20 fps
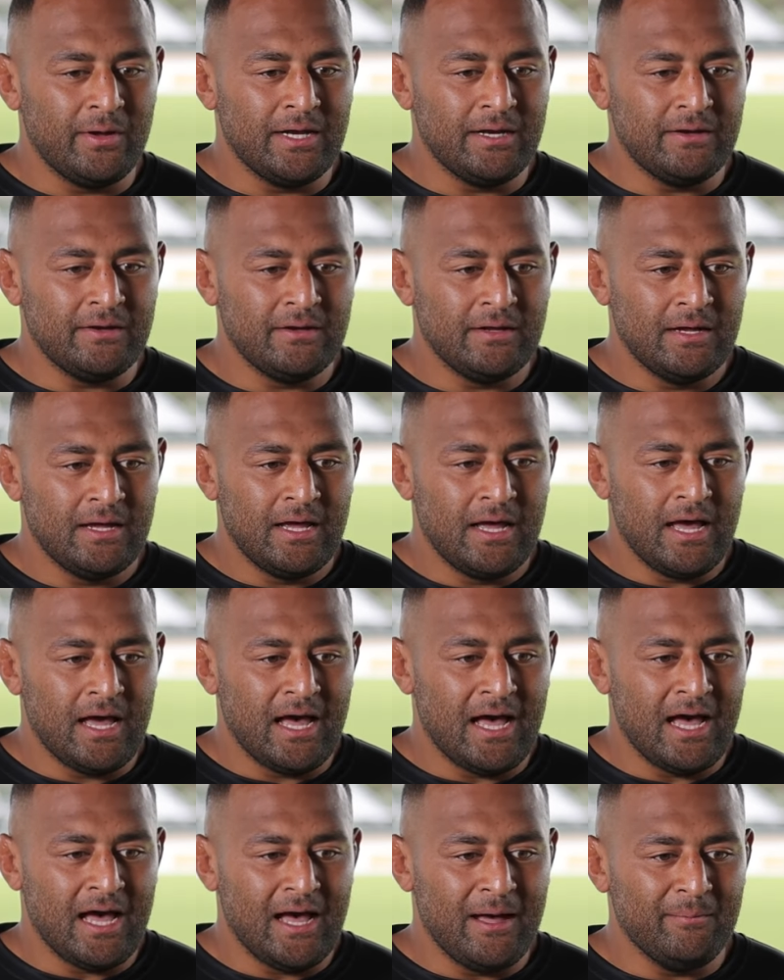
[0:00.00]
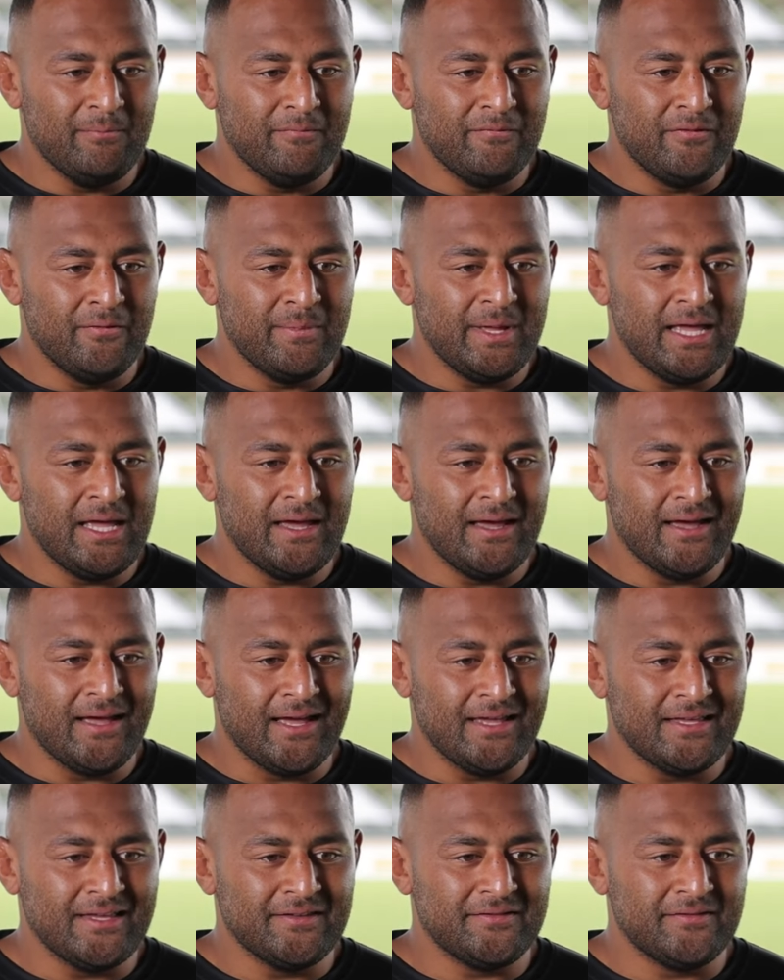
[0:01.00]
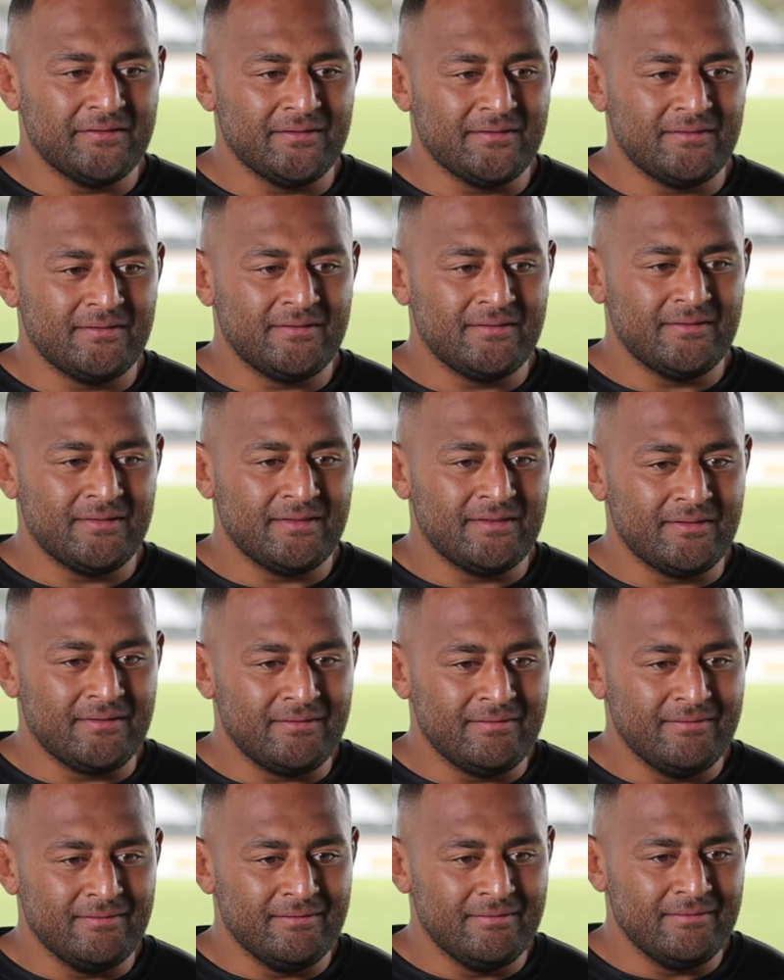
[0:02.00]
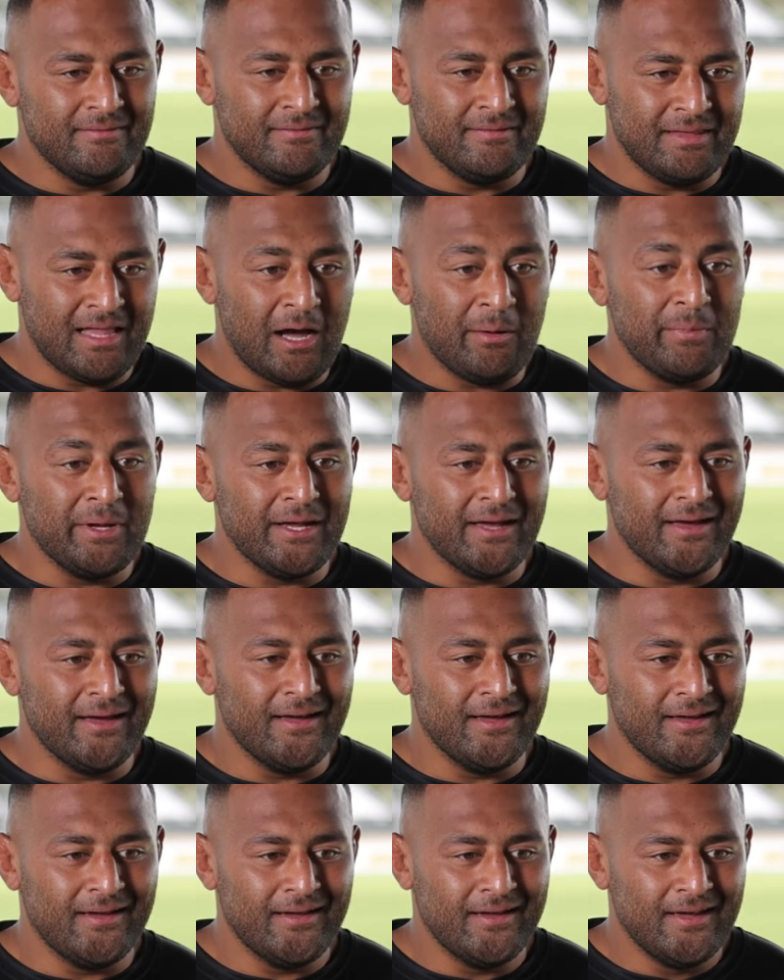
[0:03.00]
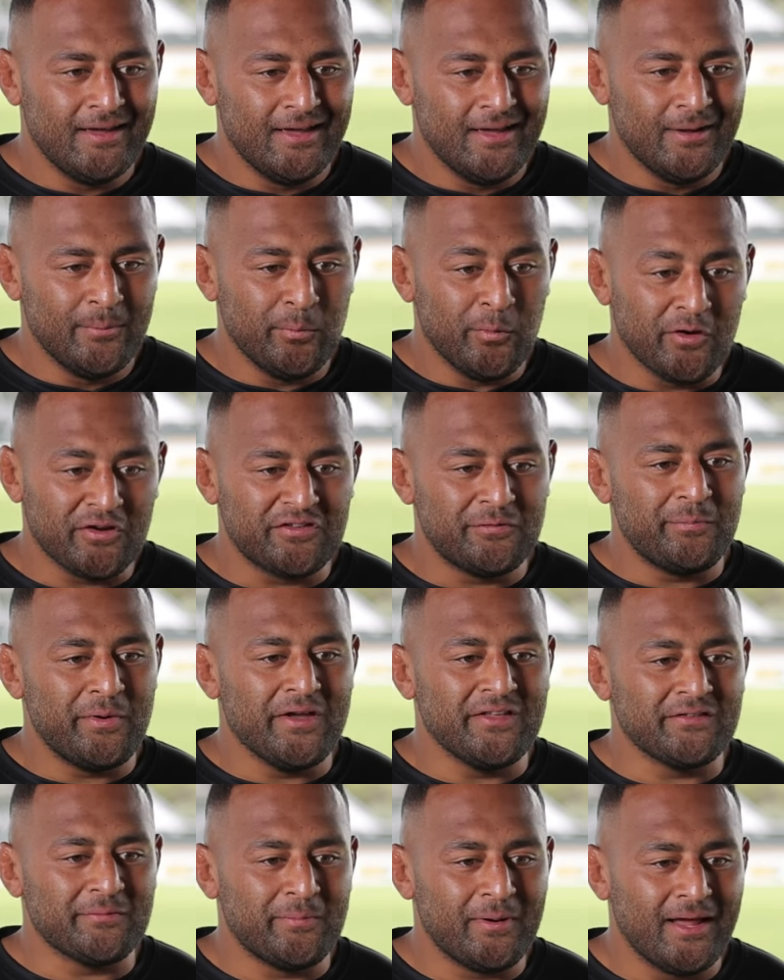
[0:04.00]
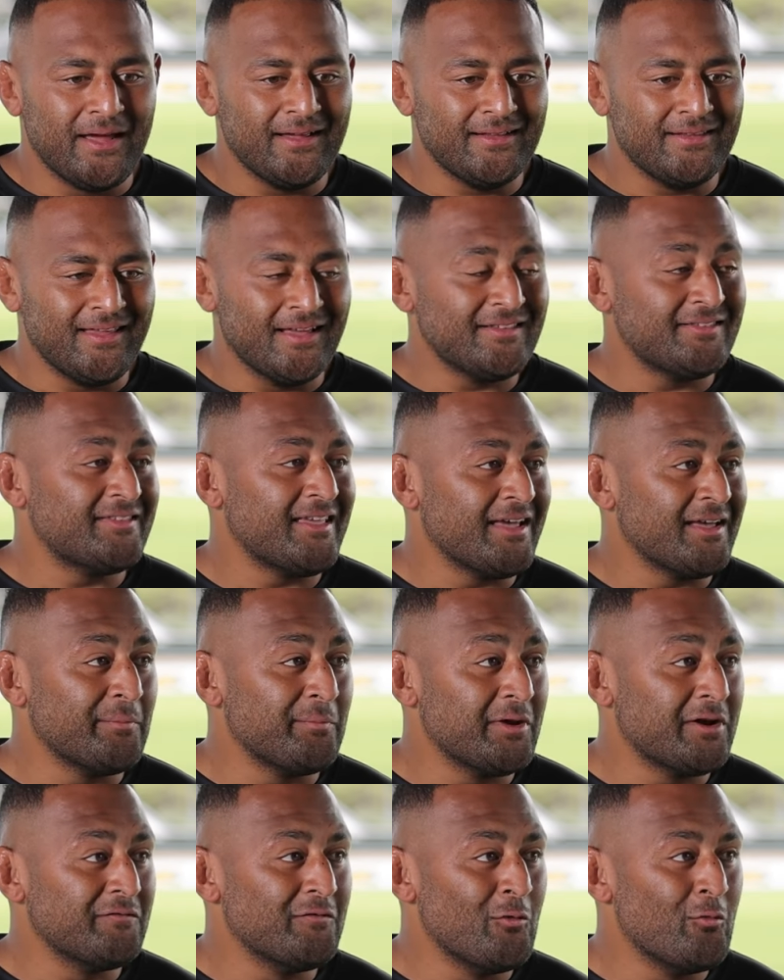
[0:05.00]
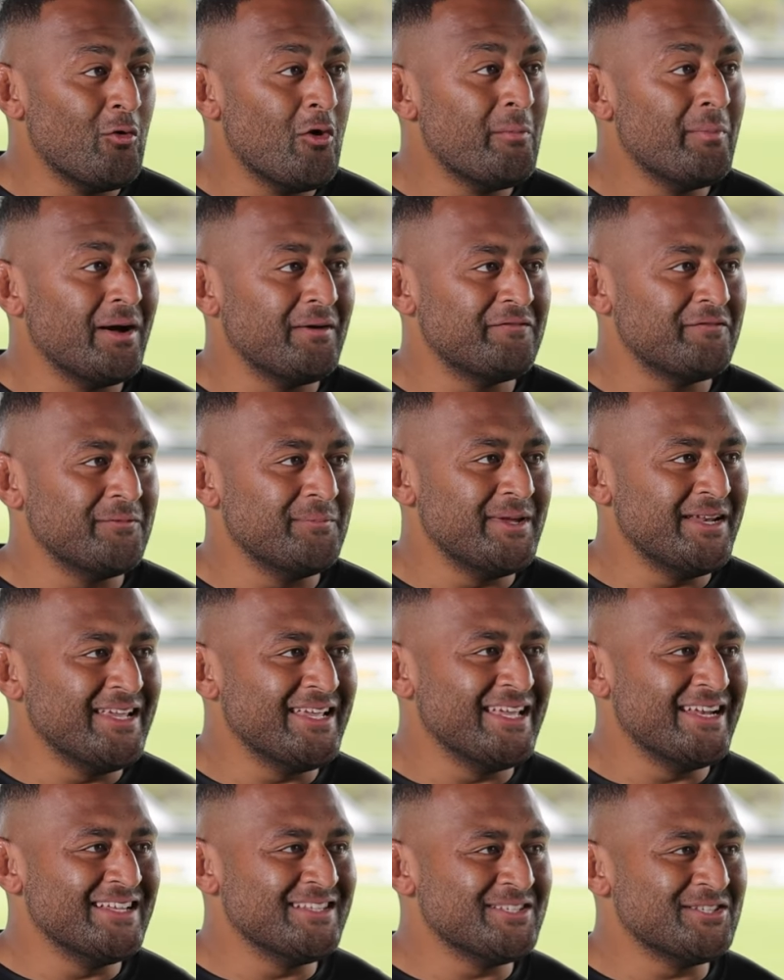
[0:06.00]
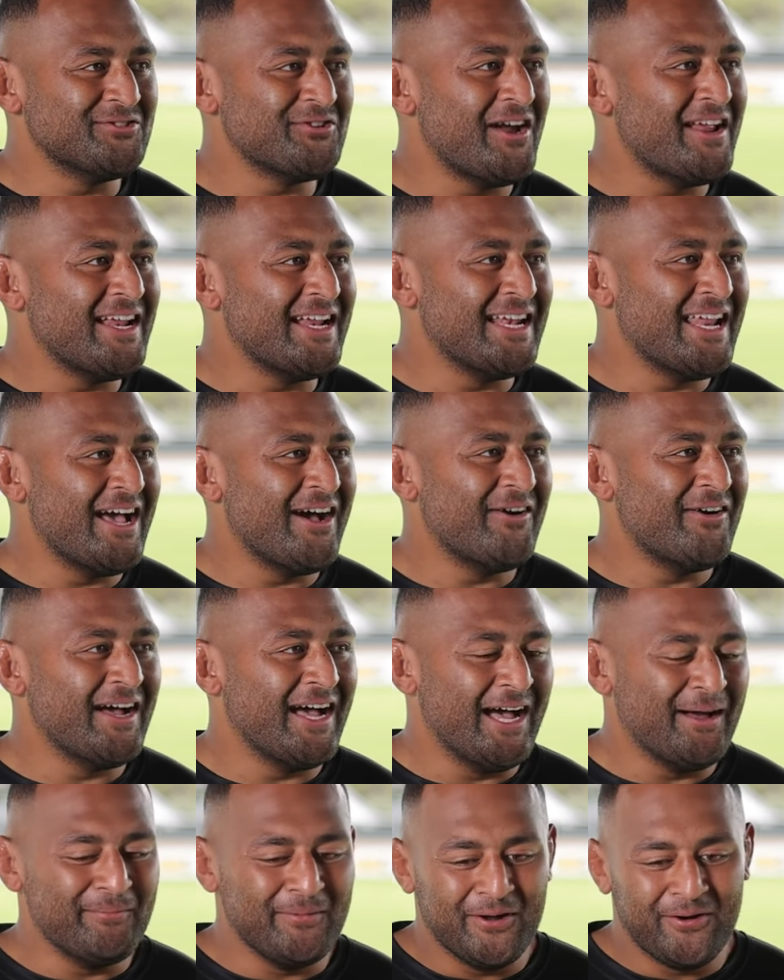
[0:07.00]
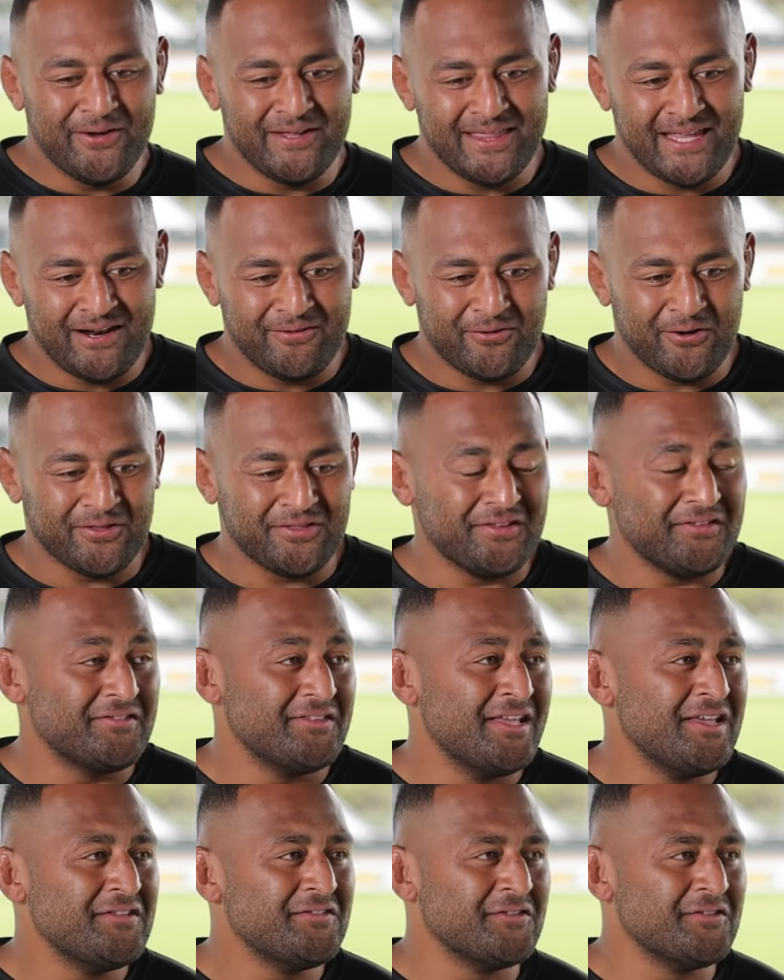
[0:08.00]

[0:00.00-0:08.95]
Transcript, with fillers: And um, for me, I, I guess now being a more experienced player, does take a bit of a warm up for me to get into training now, um, knowing that I've got this knee.